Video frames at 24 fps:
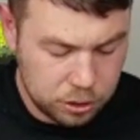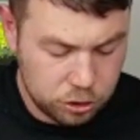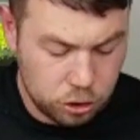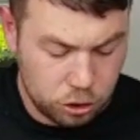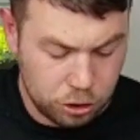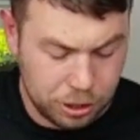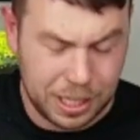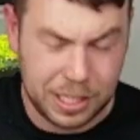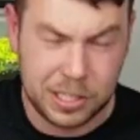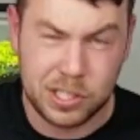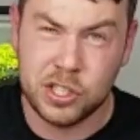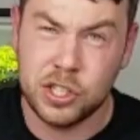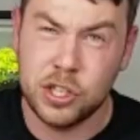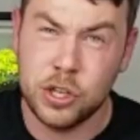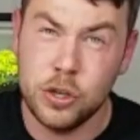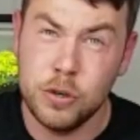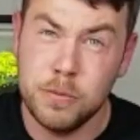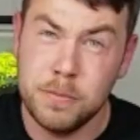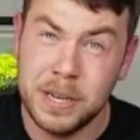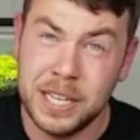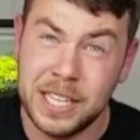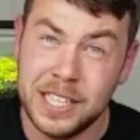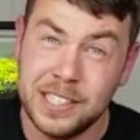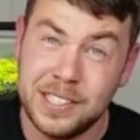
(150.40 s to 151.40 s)
don't last
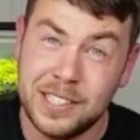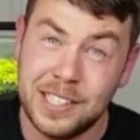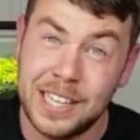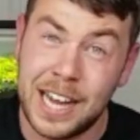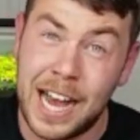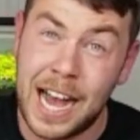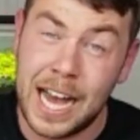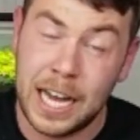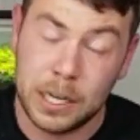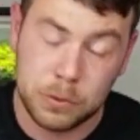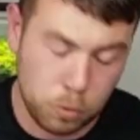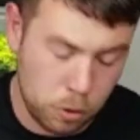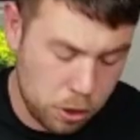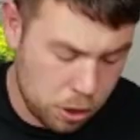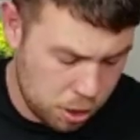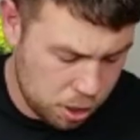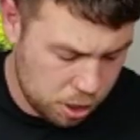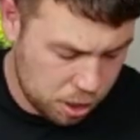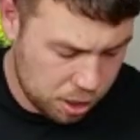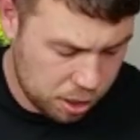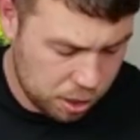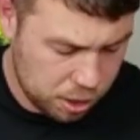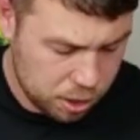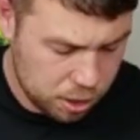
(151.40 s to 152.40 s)
2 minutes in hard
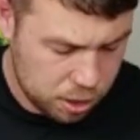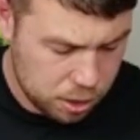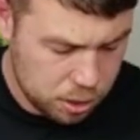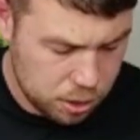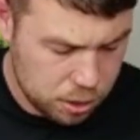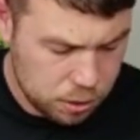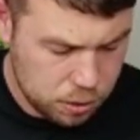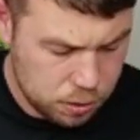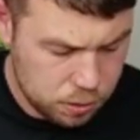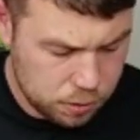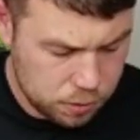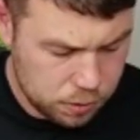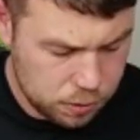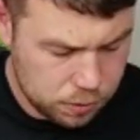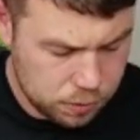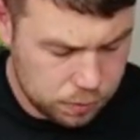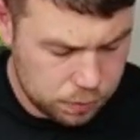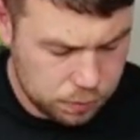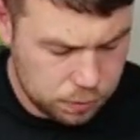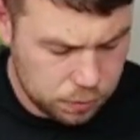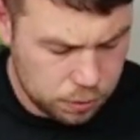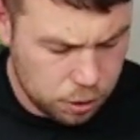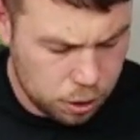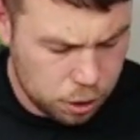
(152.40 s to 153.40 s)
water.
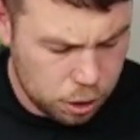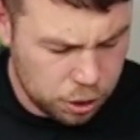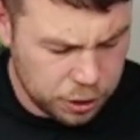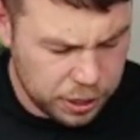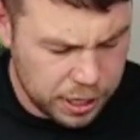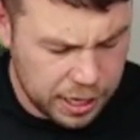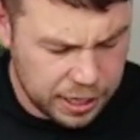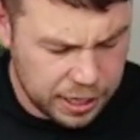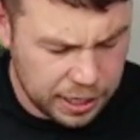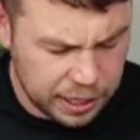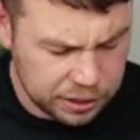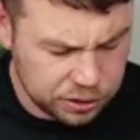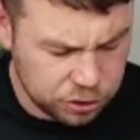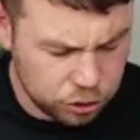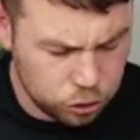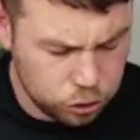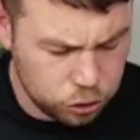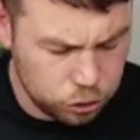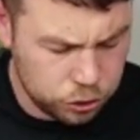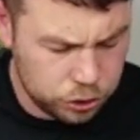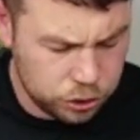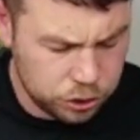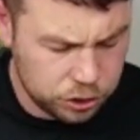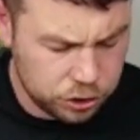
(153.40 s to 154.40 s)
Oh yeah, that's a
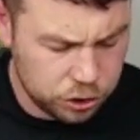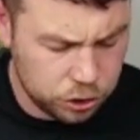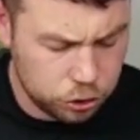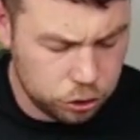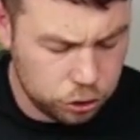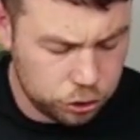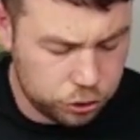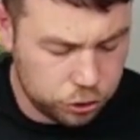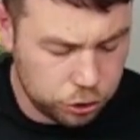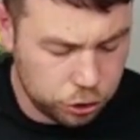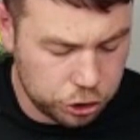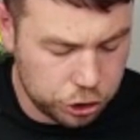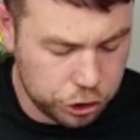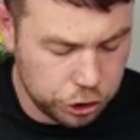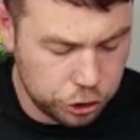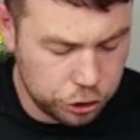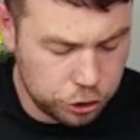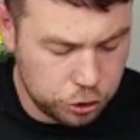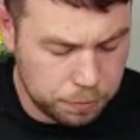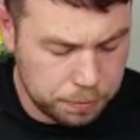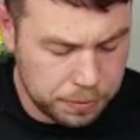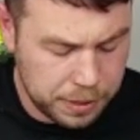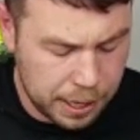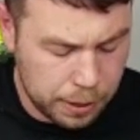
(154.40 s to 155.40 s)
good suction
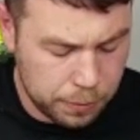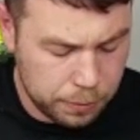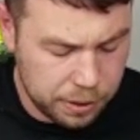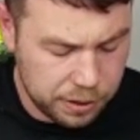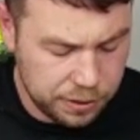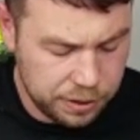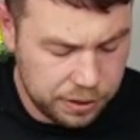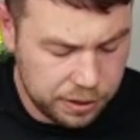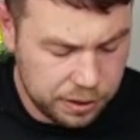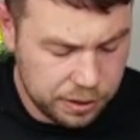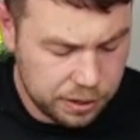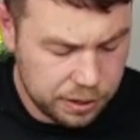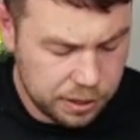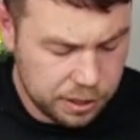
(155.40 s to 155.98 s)
cup, that one.